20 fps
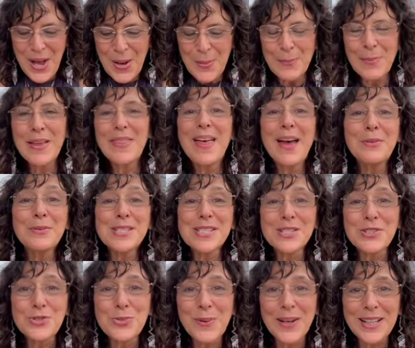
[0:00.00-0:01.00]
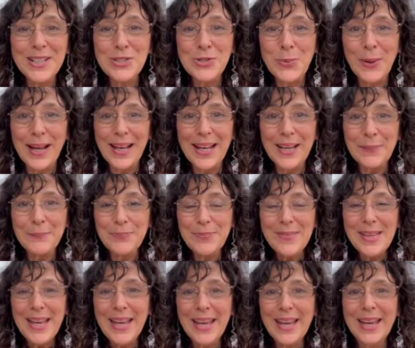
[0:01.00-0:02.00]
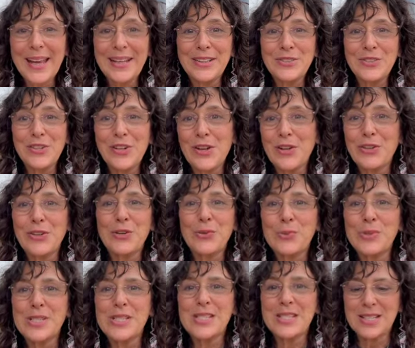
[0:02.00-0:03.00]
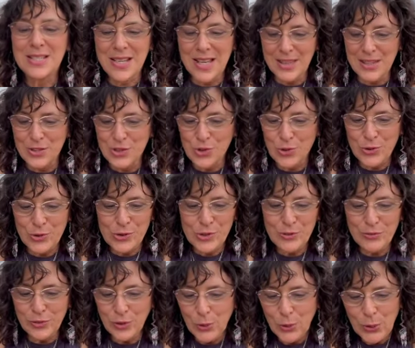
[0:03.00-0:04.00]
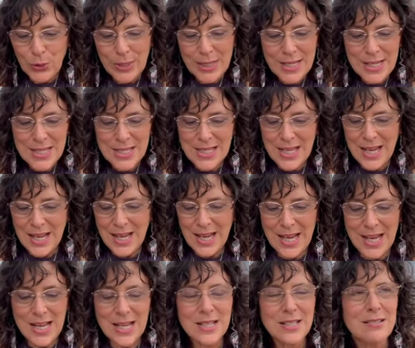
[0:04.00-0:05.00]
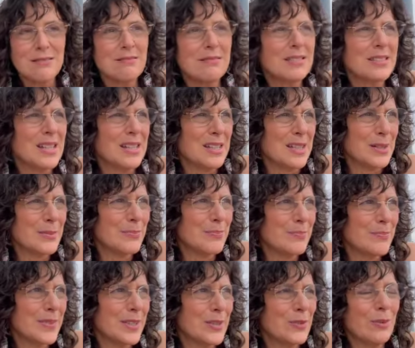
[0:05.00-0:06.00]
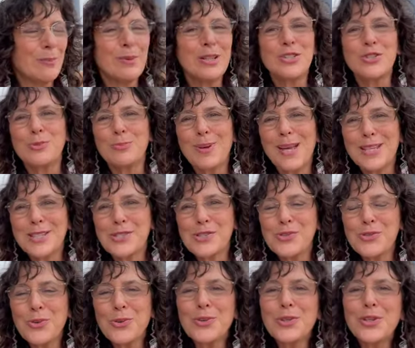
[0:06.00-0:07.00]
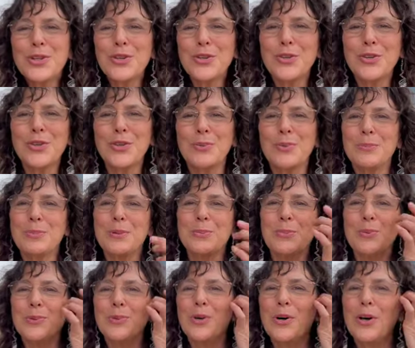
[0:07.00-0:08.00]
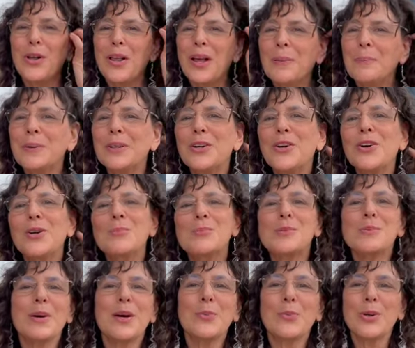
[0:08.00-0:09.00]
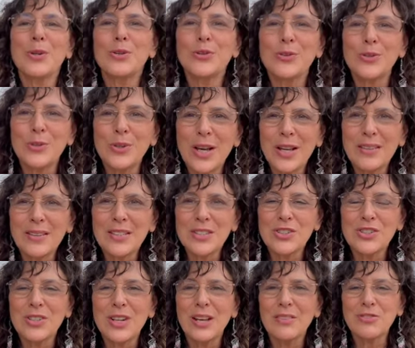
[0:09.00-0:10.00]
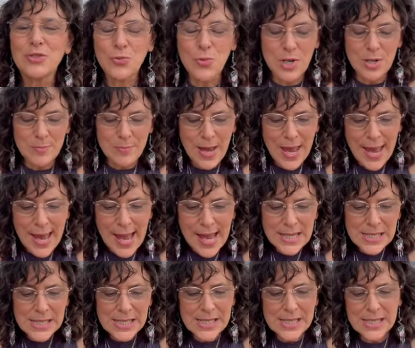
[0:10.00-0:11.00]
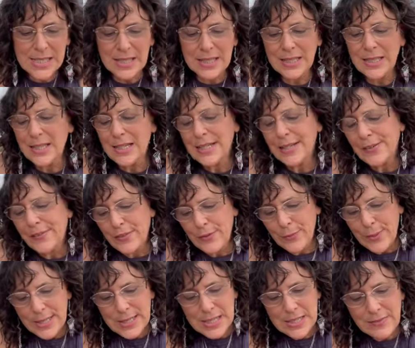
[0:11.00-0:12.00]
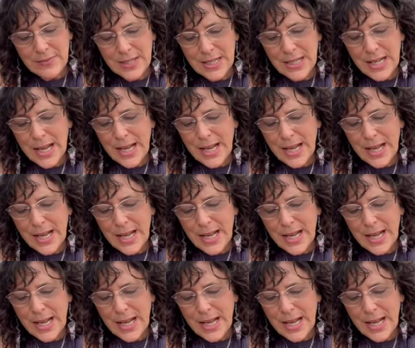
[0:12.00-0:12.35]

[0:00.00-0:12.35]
But that was in 2020. And, you know, there was the death of George Floyd. And, um, you know, I mentioned masks earlier, you know, people were all up in arms about whether or not they should have to wear masks and the rest of it.